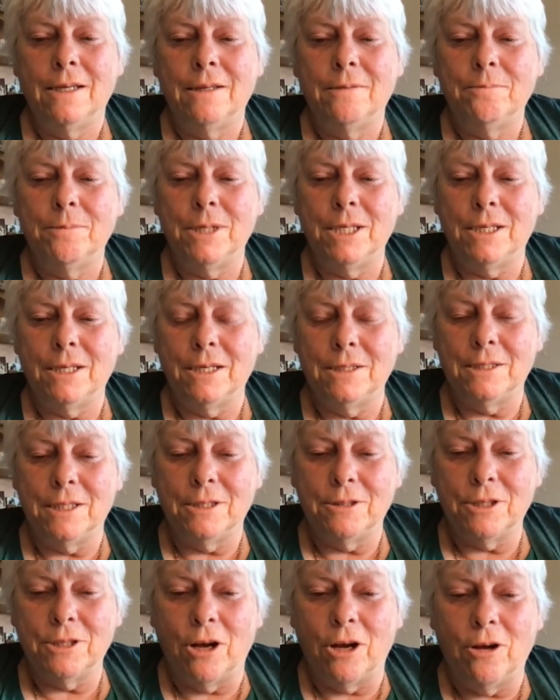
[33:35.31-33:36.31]
Because
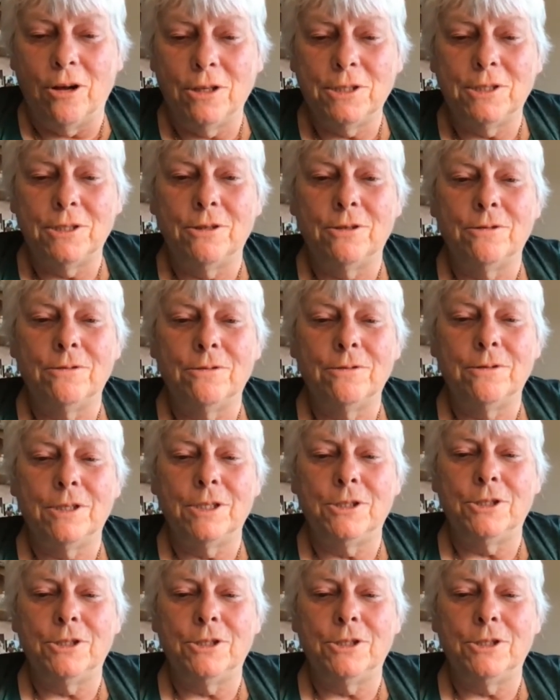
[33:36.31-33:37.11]
there's also the